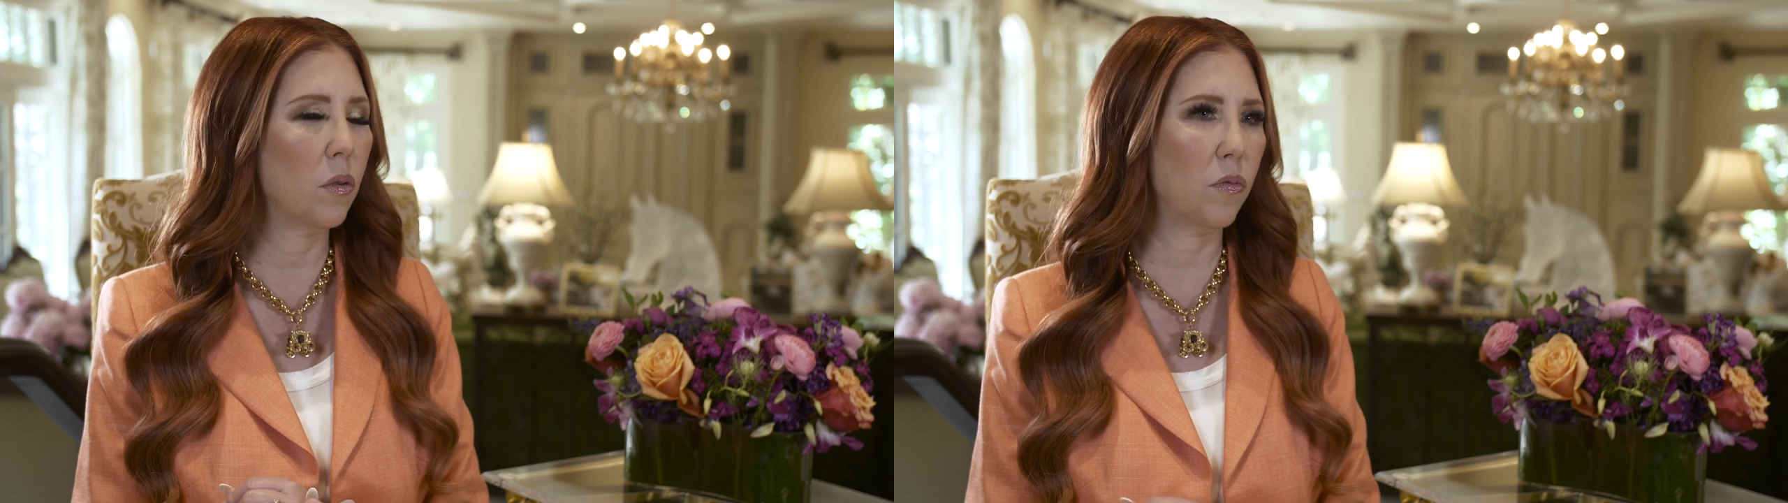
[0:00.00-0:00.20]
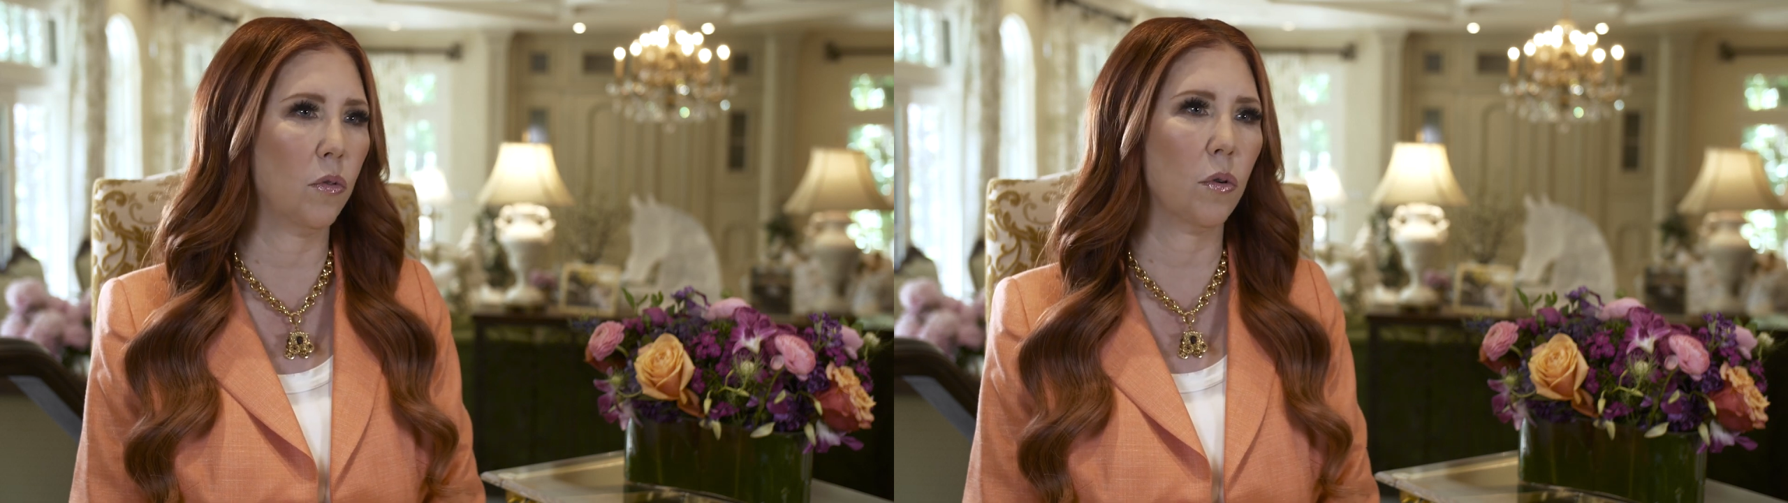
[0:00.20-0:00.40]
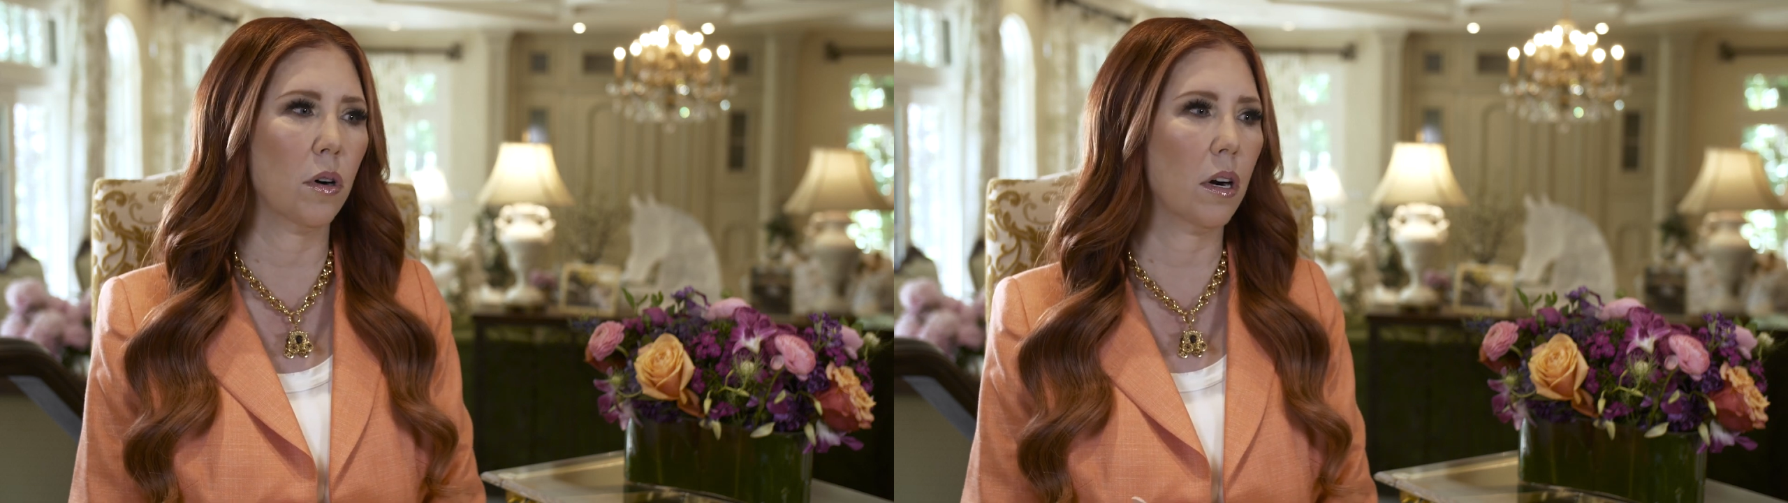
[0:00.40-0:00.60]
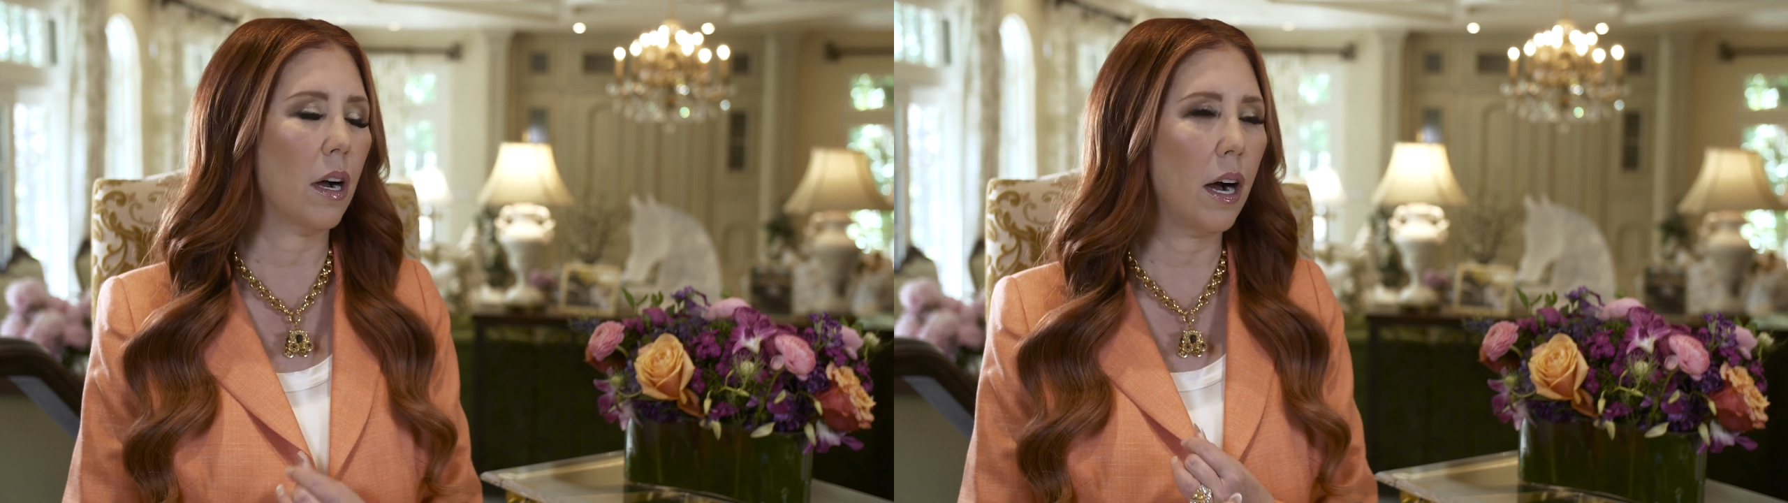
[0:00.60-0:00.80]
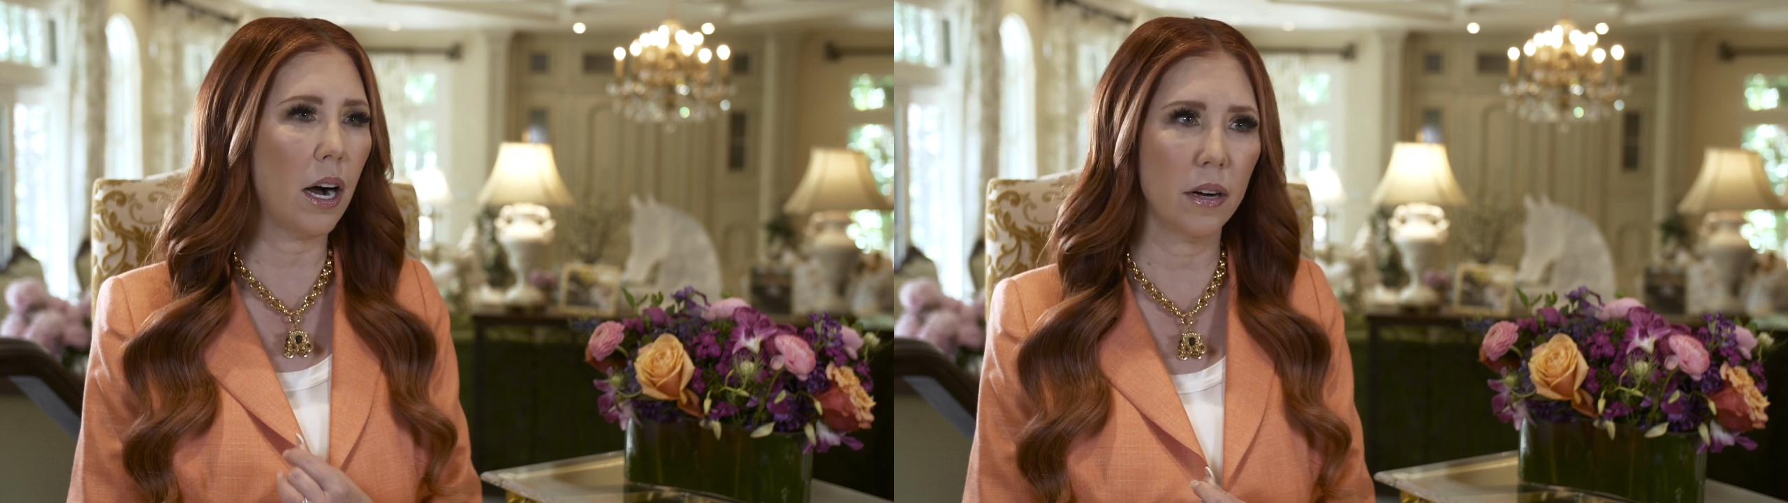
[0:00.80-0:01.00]

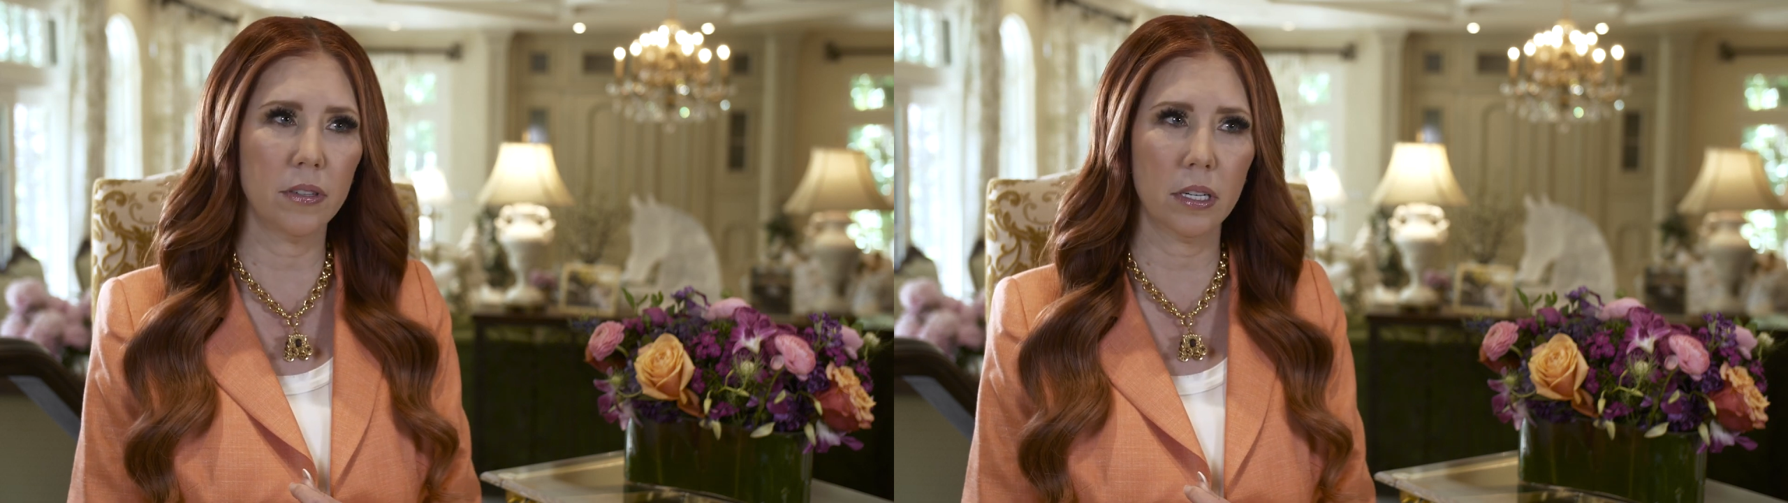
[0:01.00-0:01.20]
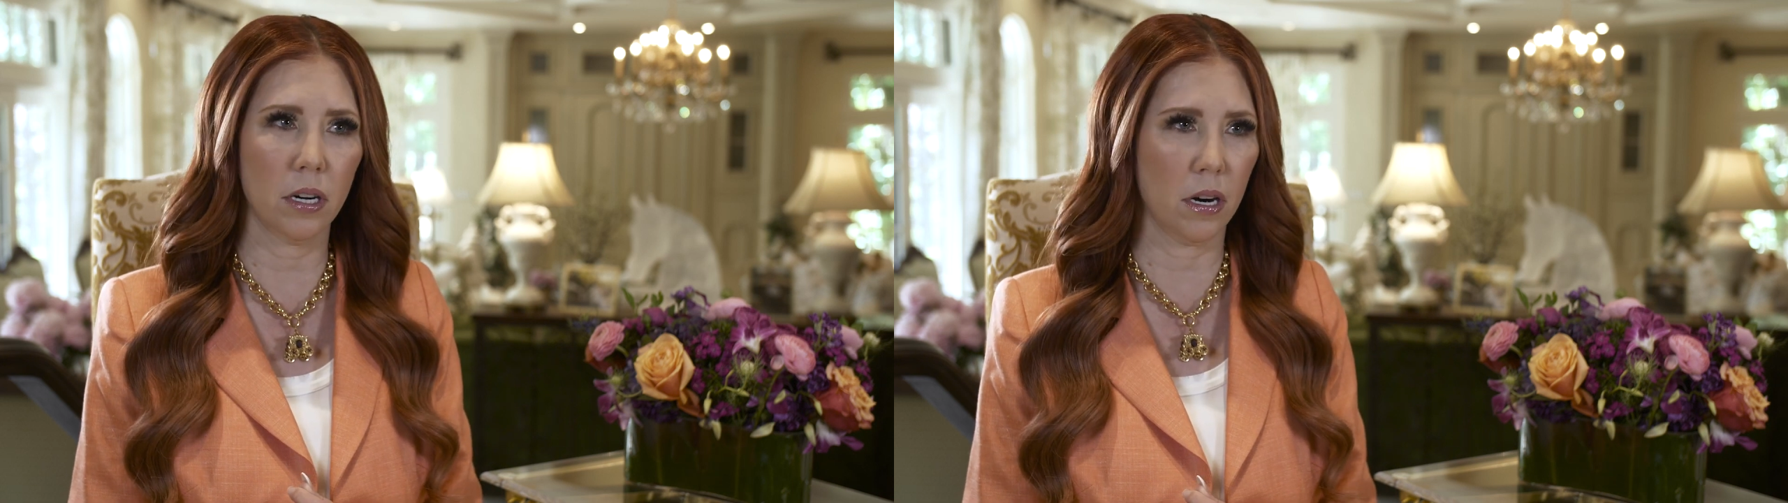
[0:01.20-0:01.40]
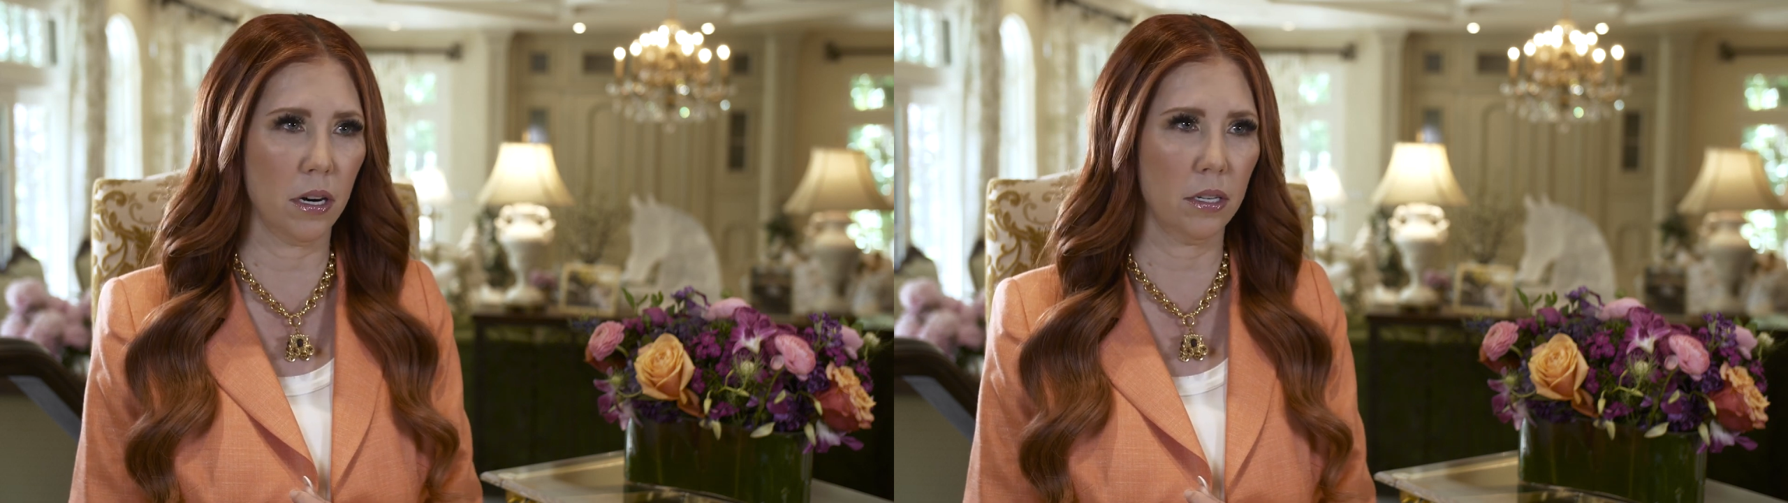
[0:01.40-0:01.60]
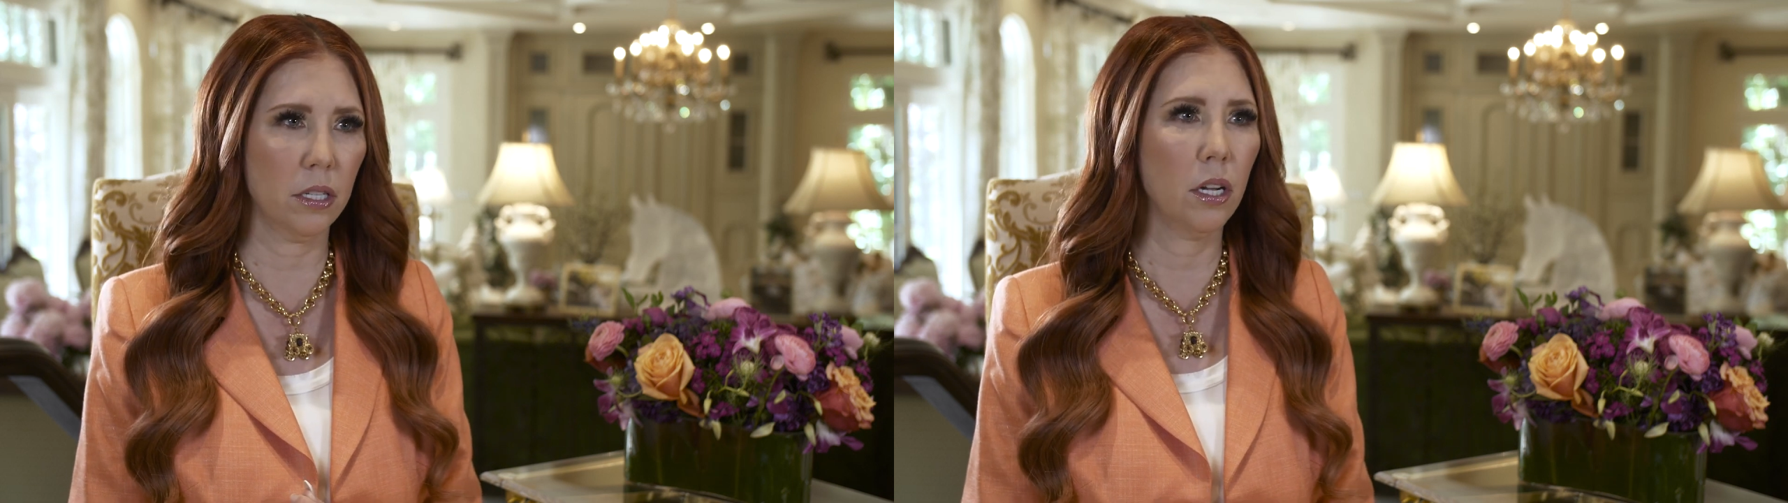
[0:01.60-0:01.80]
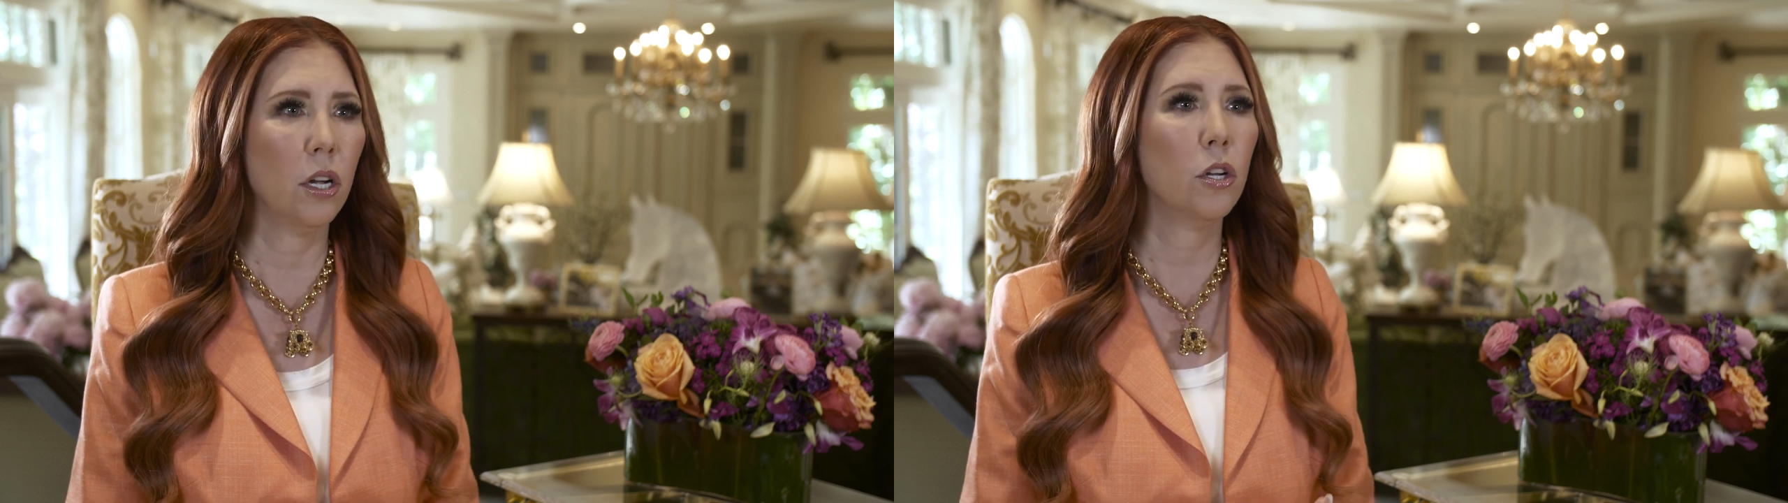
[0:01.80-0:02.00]
for avant-garde,